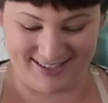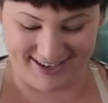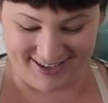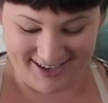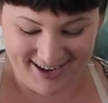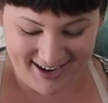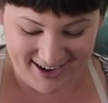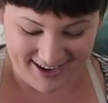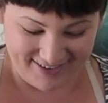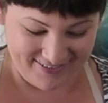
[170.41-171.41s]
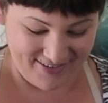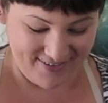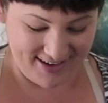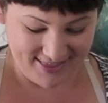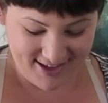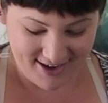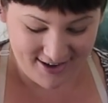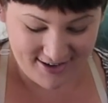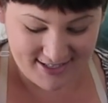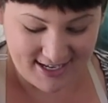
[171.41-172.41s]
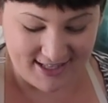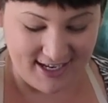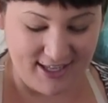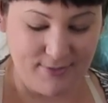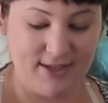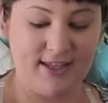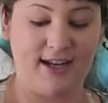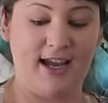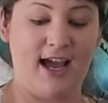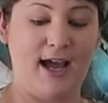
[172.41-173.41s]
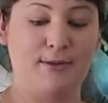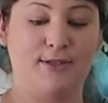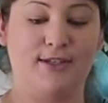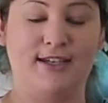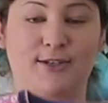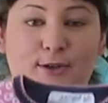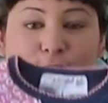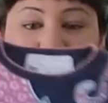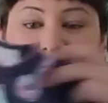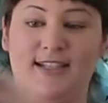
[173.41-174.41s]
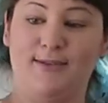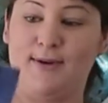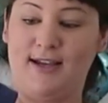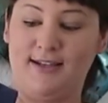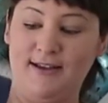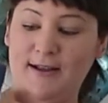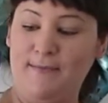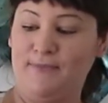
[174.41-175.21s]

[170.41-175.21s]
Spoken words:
So I've got one of those, and the other one that I absolutely adore is this one